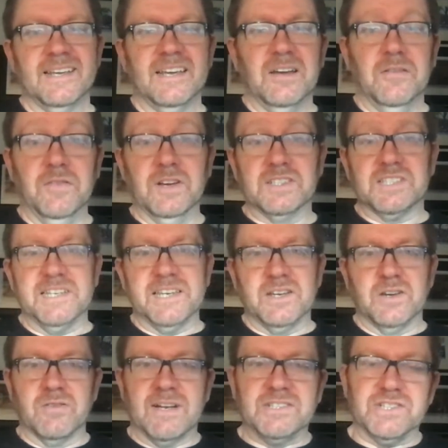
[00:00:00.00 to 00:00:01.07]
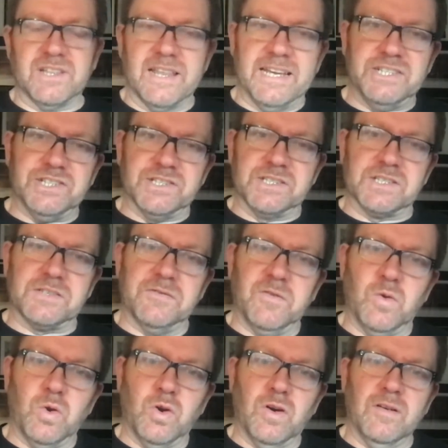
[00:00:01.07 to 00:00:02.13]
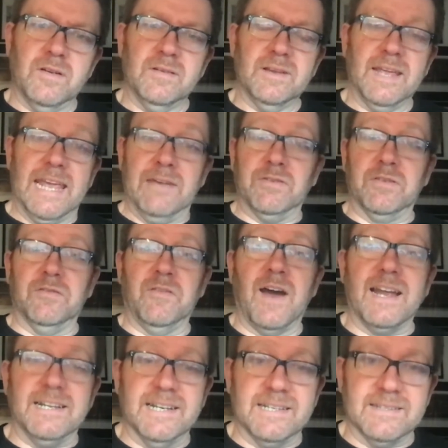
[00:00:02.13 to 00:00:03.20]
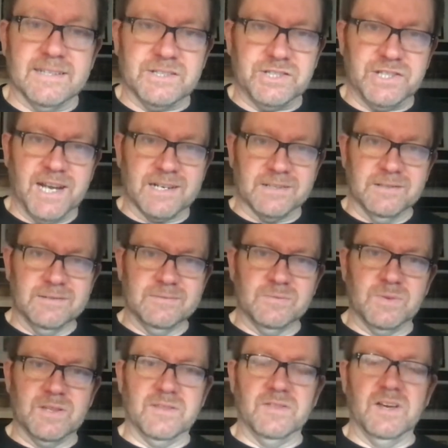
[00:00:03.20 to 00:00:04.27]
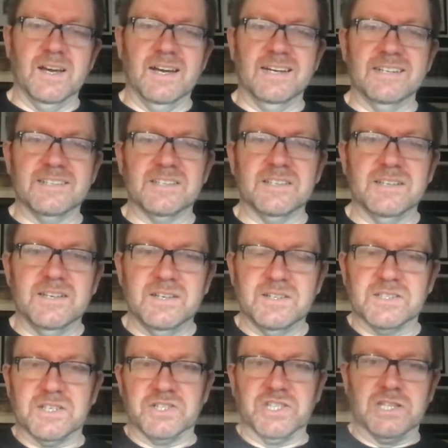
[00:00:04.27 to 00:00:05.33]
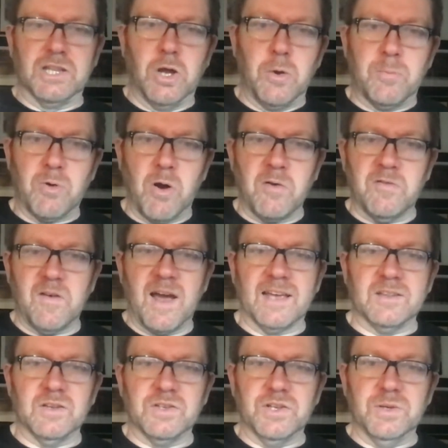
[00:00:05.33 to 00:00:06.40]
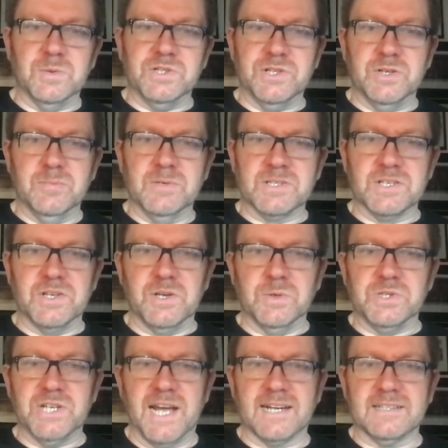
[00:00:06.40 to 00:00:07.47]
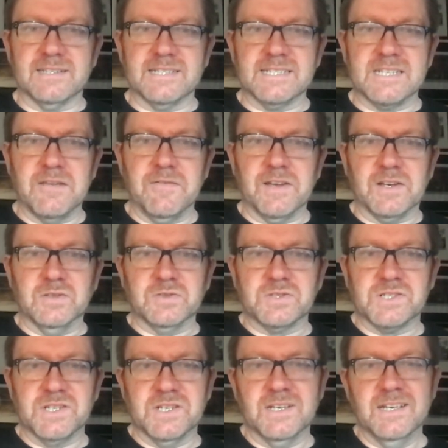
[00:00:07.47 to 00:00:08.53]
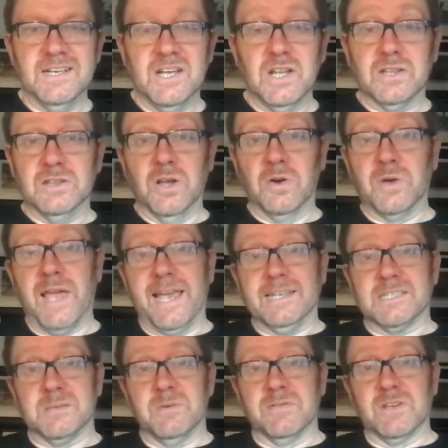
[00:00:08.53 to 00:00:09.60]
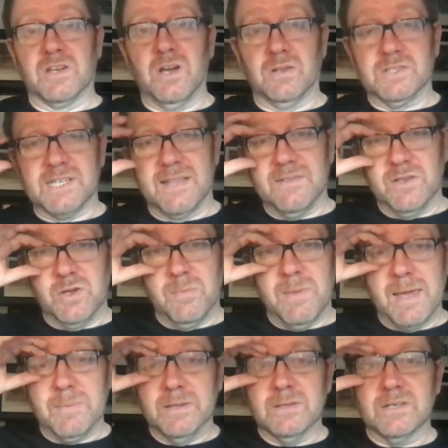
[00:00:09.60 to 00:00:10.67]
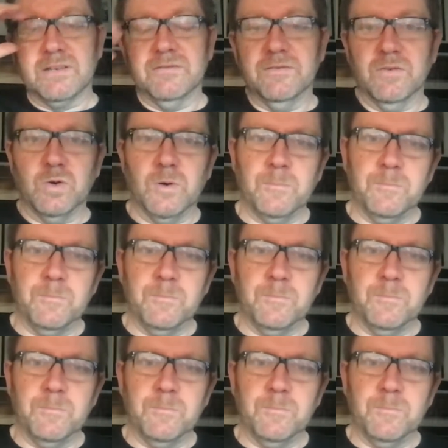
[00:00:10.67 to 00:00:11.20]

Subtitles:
Firstly, congratulations for even finding this channel. With such a low profile on YouTube as a new channel, it's difficult to locate some of the content that you may be looking for.